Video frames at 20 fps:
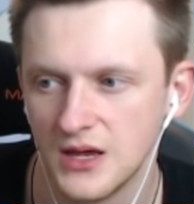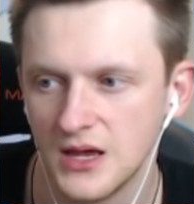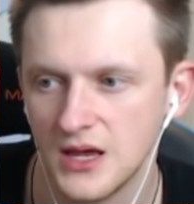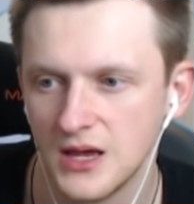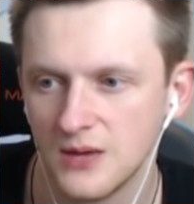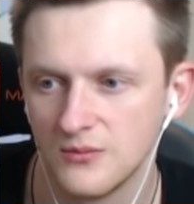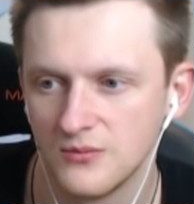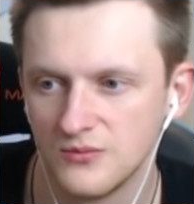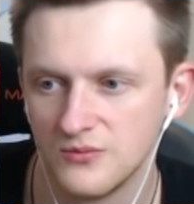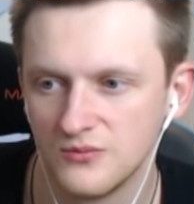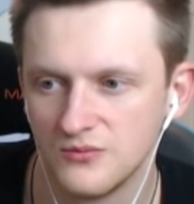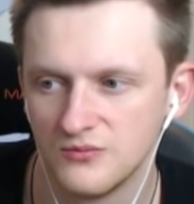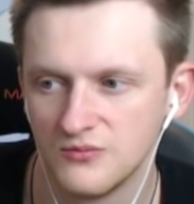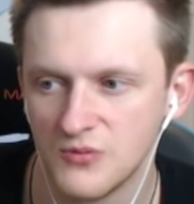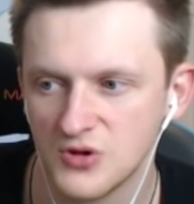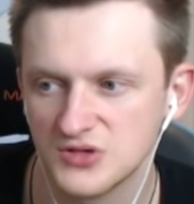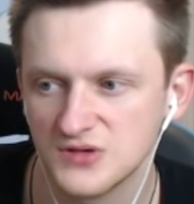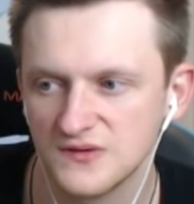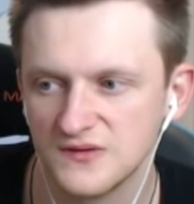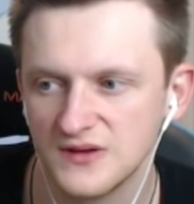
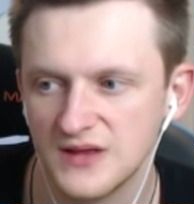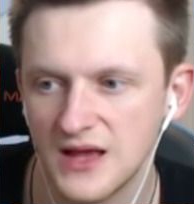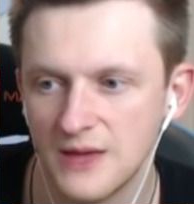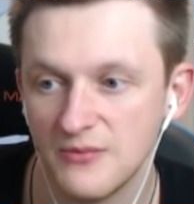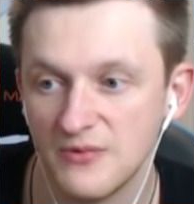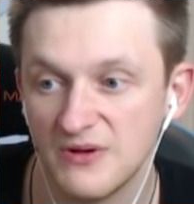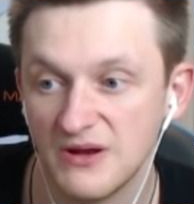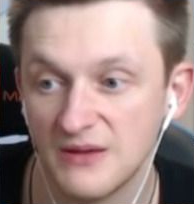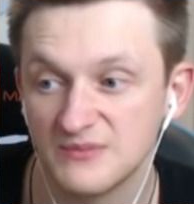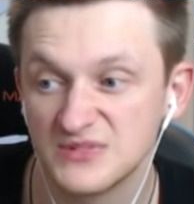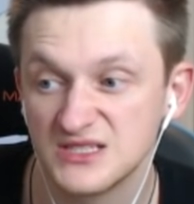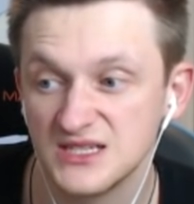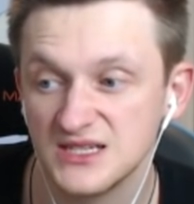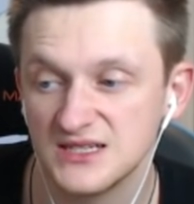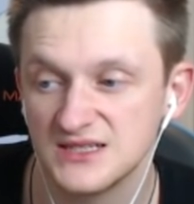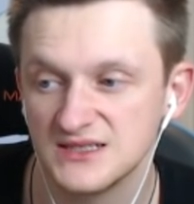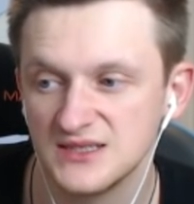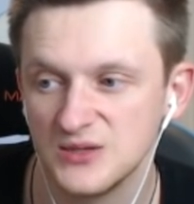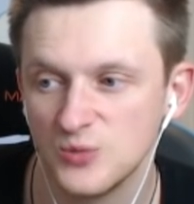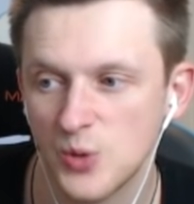most of the time, and I'm
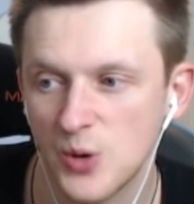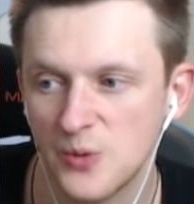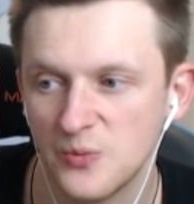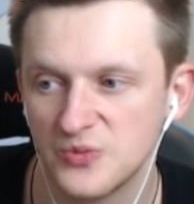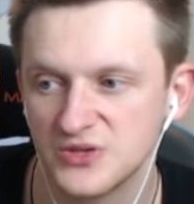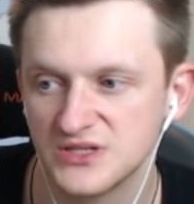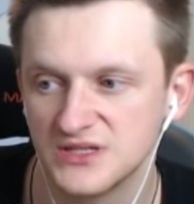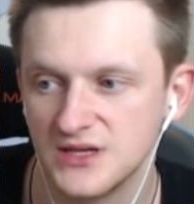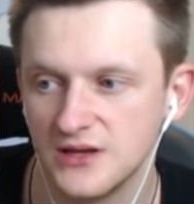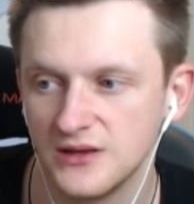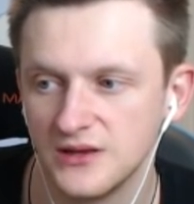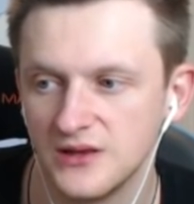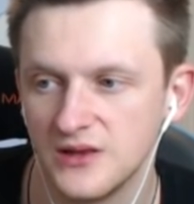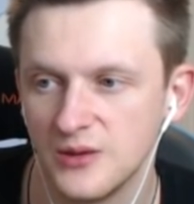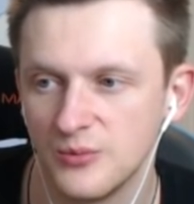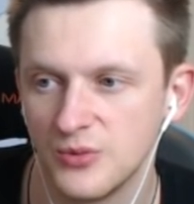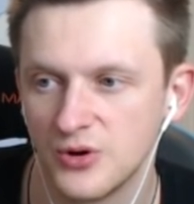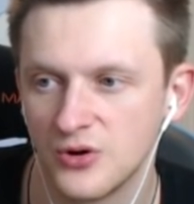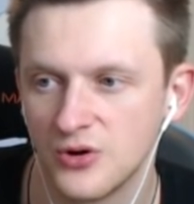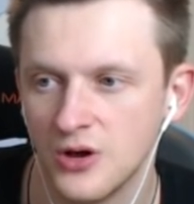61% in the
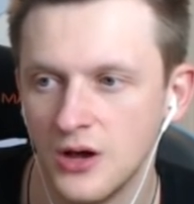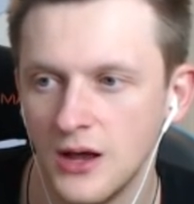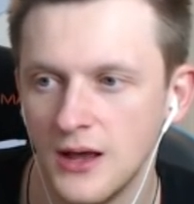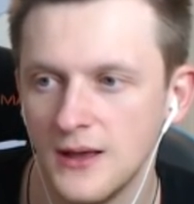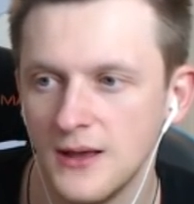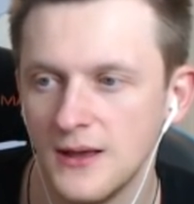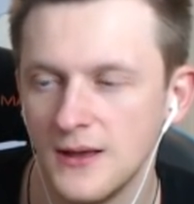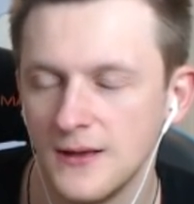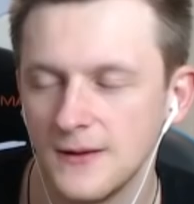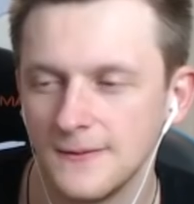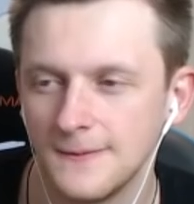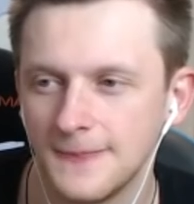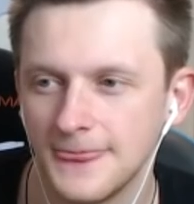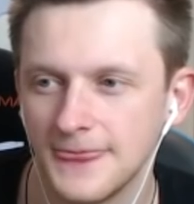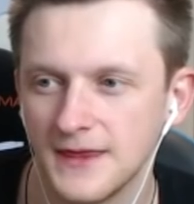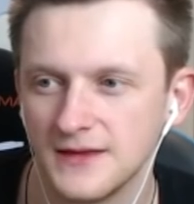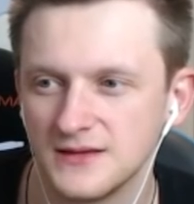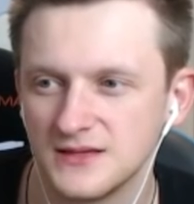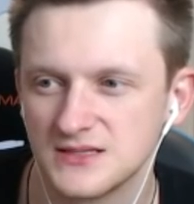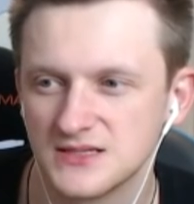mirror,
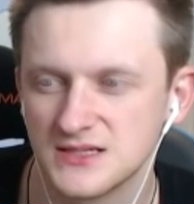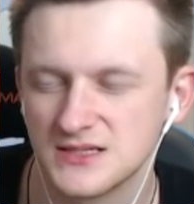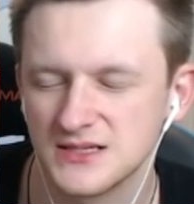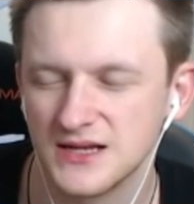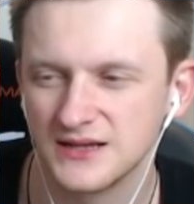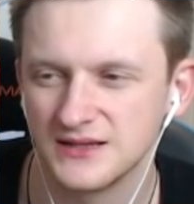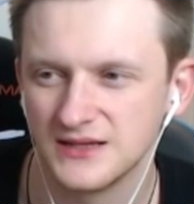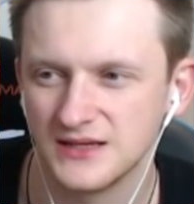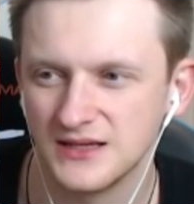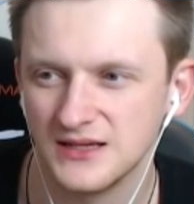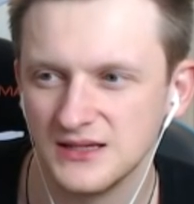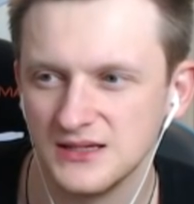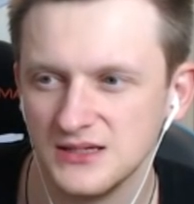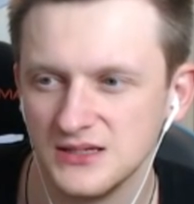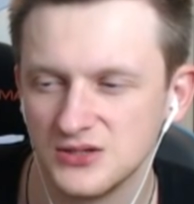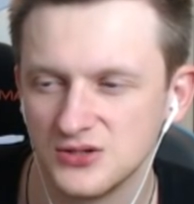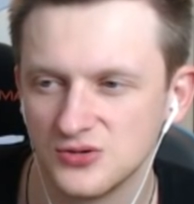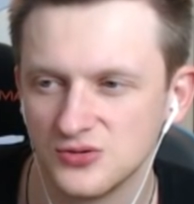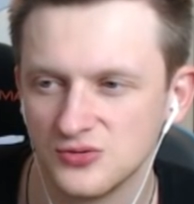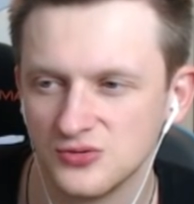and this is like the key
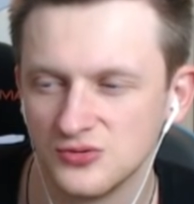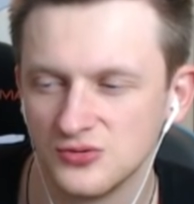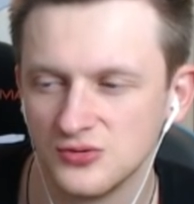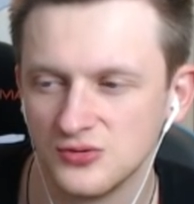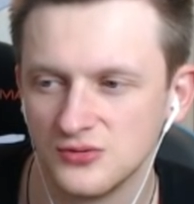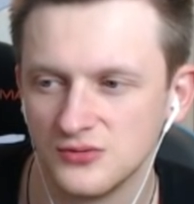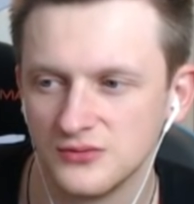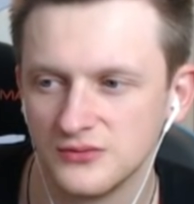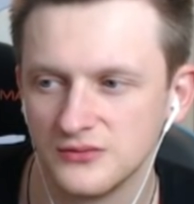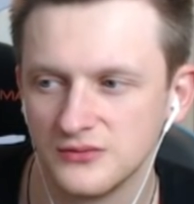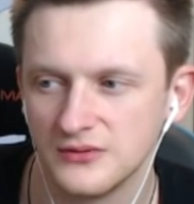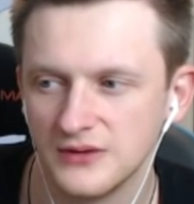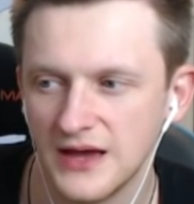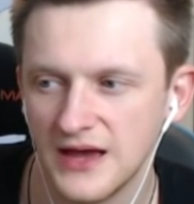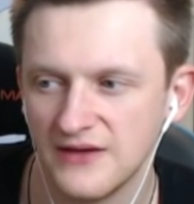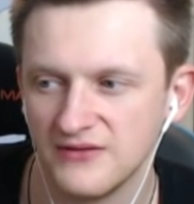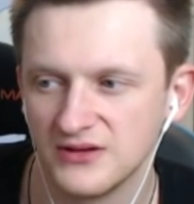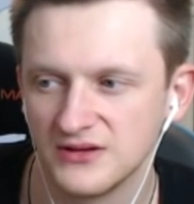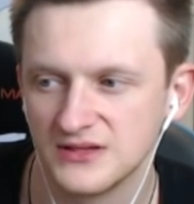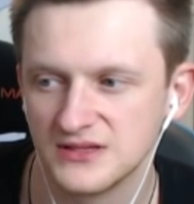to
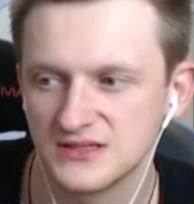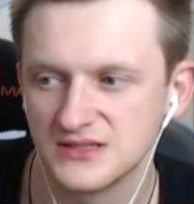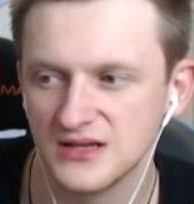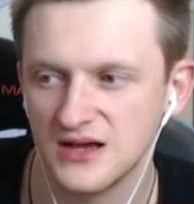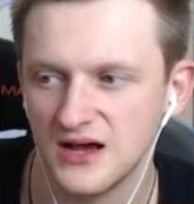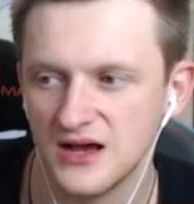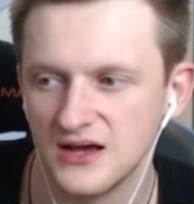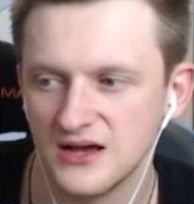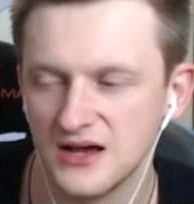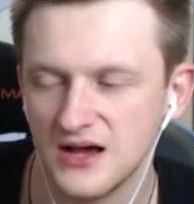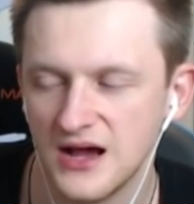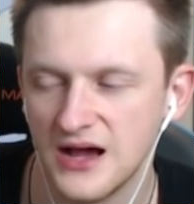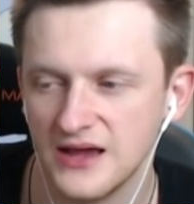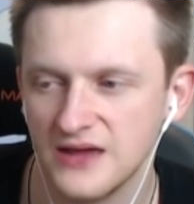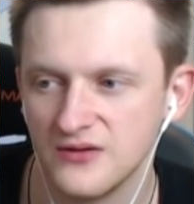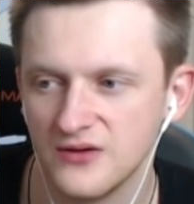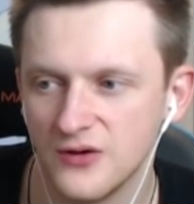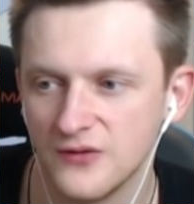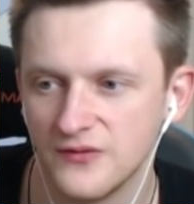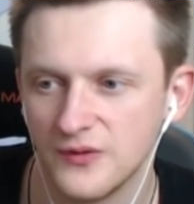having this high
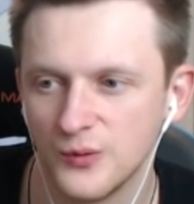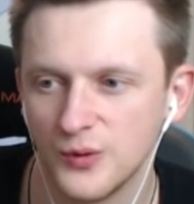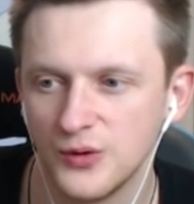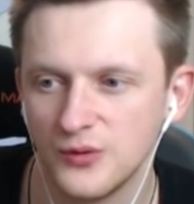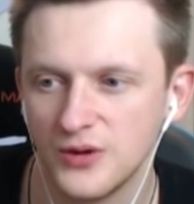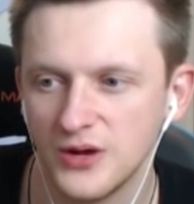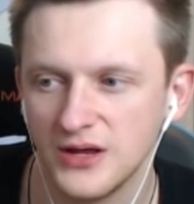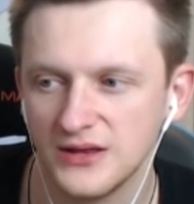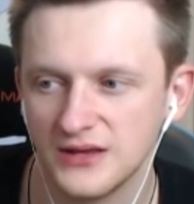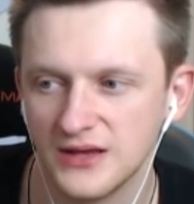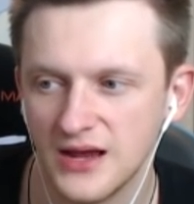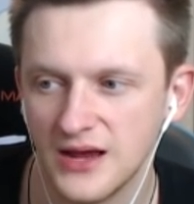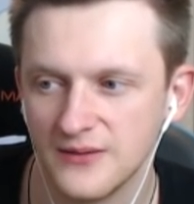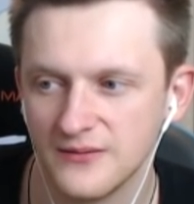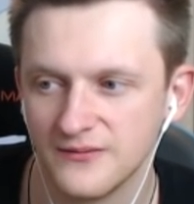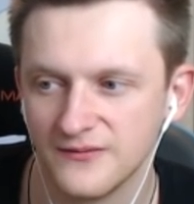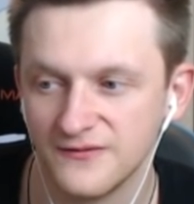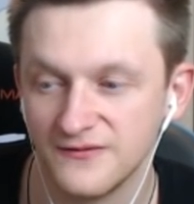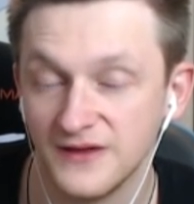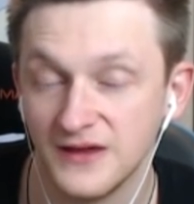of a win rate. I'm
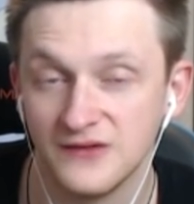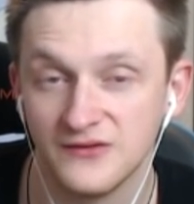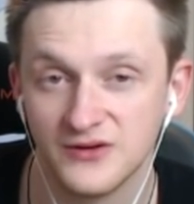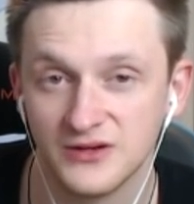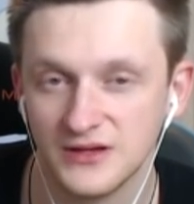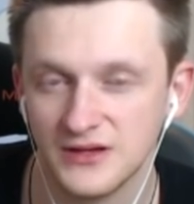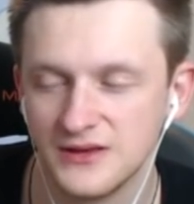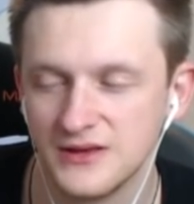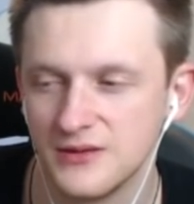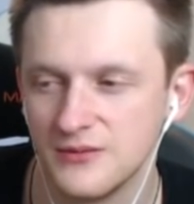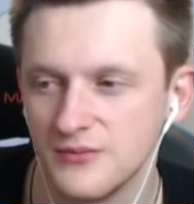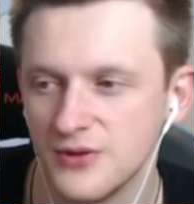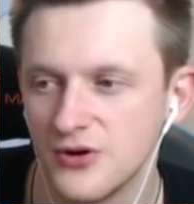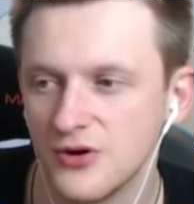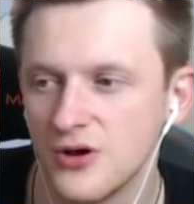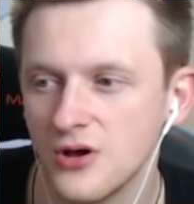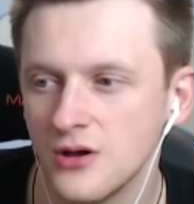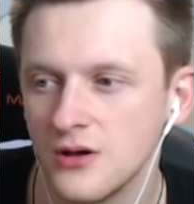favored in the mirror.